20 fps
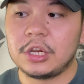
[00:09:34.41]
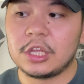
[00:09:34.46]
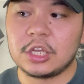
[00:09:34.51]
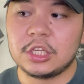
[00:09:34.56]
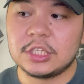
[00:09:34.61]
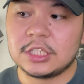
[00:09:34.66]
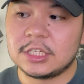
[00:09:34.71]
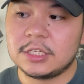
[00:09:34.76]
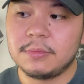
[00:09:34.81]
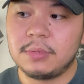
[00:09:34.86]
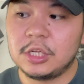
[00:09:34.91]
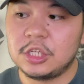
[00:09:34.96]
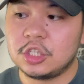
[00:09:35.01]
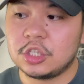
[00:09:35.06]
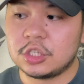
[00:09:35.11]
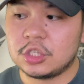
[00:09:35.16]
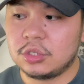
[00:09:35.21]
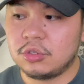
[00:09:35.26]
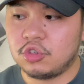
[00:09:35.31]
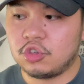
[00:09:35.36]
You can simply
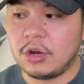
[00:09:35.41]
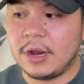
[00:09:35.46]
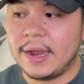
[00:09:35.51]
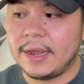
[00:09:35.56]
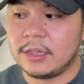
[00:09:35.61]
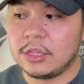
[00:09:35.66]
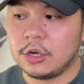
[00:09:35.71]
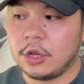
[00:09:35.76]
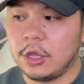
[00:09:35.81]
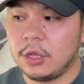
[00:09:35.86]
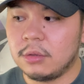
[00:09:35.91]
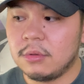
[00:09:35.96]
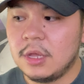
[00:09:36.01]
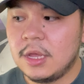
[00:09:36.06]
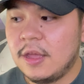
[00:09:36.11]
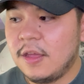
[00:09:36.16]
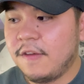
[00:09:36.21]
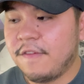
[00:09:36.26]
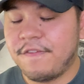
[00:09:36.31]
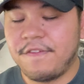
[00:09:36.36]
just try, you know,
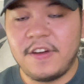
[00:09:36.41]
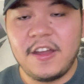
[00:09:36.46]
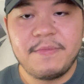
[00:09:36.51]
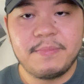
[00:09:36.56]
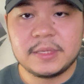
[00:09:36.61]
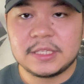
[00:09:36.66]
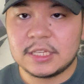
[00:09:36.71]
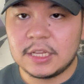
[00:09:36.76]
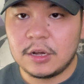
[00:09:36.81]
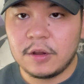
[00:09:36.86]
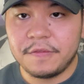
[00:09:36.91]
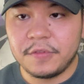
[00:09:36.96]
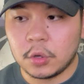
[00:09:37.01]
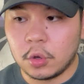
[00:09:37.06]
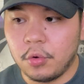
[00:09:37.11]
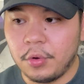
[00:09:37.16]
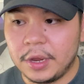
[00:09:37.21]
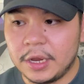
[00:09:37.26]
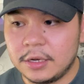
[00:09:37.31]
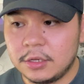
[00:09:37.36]
five percent of a
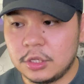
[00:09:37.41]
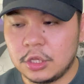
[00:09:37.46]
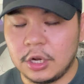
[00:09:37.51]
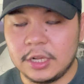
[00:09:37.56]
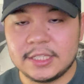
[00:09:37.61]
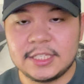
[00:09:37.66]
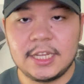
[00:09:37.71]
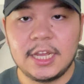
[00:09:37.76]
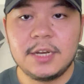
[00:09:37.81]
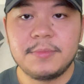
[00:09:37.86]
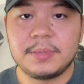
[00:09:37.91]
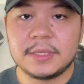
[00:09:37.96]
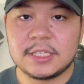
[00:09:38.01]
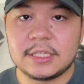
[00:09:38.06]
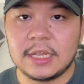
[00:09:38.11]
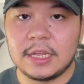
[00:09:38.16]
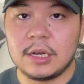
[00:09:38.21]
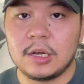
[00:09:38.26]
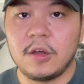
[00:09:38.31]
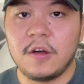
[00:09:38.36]
coin, you know, ten
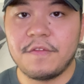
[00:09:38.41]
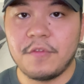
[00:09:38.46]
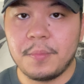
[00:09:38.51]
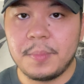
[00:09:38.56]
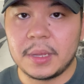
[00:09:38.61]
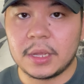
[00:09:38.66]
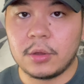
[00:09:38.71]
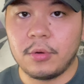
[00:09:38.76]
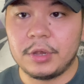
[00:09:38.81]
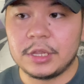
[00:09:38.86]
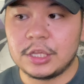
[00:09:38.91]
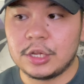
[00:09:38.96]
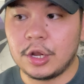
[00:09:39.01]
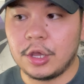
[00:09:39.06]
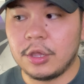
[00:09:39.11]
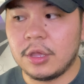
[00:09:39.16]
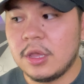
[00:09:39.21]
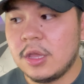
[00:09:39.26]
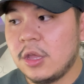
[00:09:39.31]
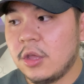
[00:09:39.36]
percent of a Bitcoin, you
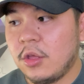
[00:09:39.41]
know,